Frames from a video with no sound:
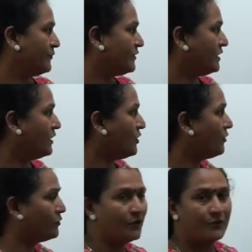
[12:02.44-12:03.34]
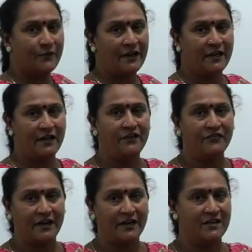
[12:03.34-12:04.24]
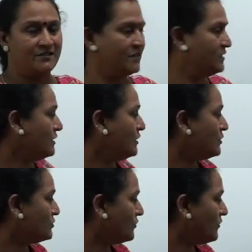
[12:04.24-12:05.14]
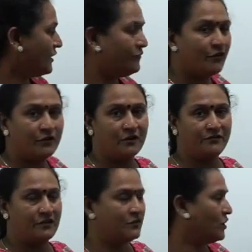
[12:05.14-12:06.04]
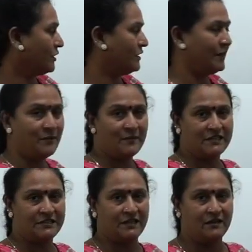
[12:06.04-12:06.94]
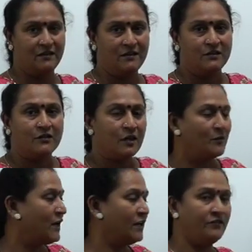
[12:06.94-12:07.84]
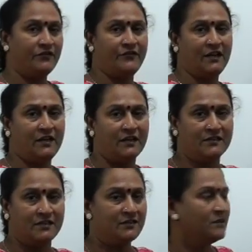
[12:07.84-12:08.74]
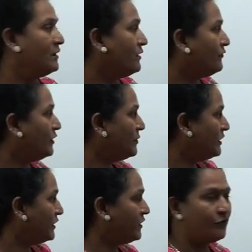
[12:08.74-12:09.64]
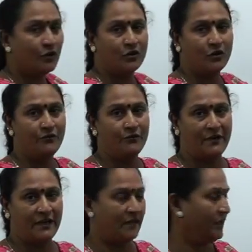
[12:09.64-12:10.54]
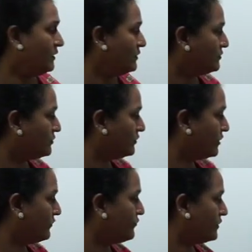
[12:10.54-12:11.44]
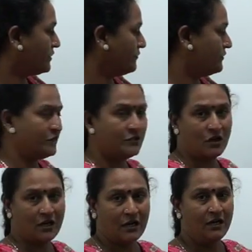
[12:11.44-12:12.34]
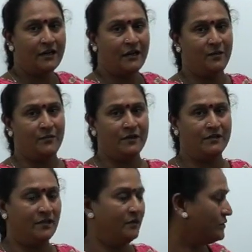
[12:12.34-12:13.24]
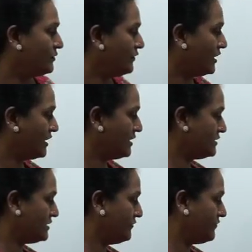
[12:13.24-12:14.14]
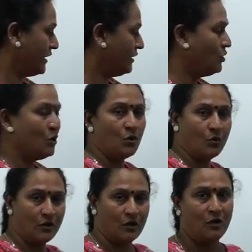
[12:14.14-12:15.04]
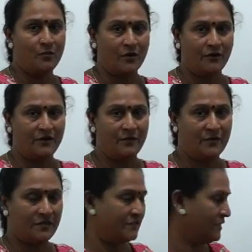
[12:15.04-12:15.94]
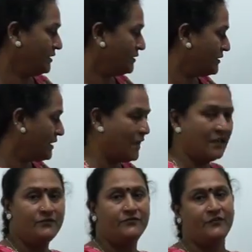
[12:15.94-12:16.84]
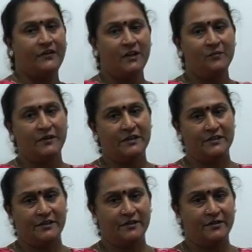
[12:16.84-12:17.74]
Here out of 25 dozens, so 1/4 of the stock 30%. The remaining 15 dozens will be 3/4 of 20. So 3/4 of the stock at 10%. So we can easily find overall profit percent as 15%.